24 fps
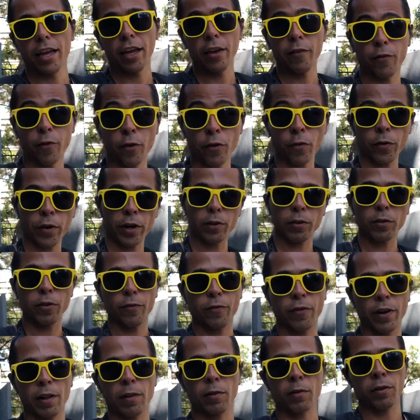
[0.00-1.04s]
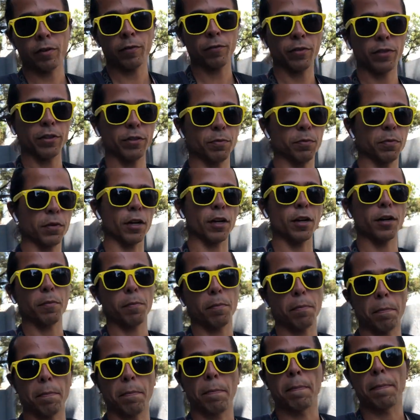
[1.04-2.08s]
If you're a regular follower of this blog,
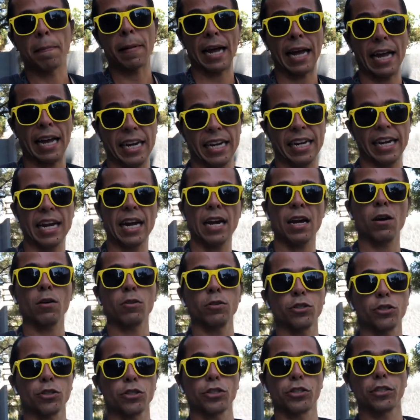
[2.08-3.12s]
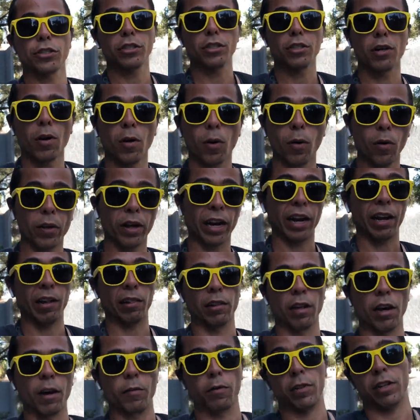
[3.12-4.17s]
by now you should know that I
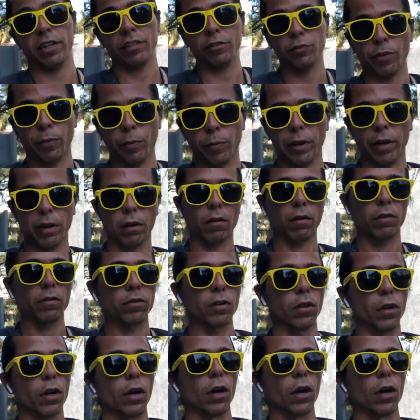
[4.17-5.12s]
love electric vehicles.